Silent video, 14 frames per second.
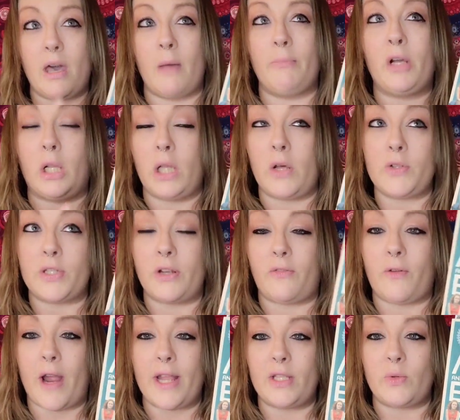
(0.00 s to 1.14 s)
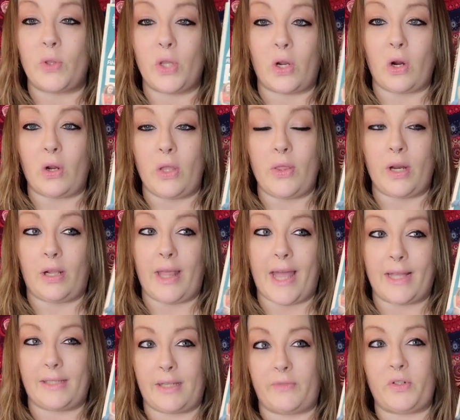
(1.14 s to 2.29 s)
become closer friends with a girl in their
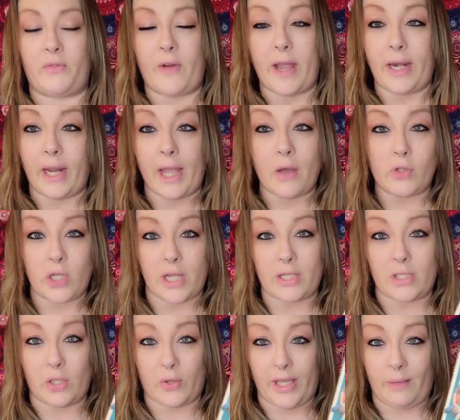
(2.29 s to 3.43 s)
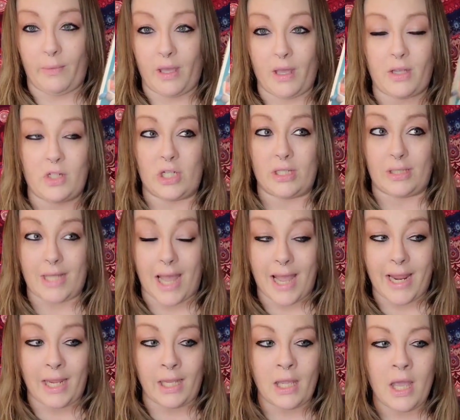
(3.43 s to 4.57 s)
class after finding out she has leukemia and she's
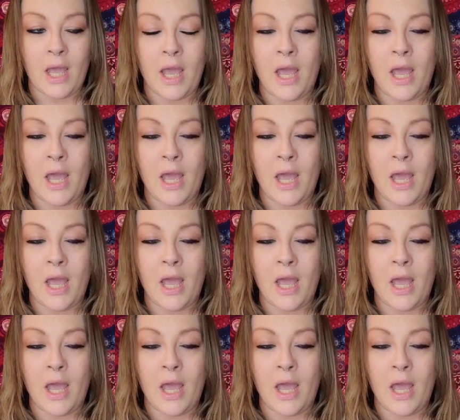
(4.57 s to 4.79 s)
dying.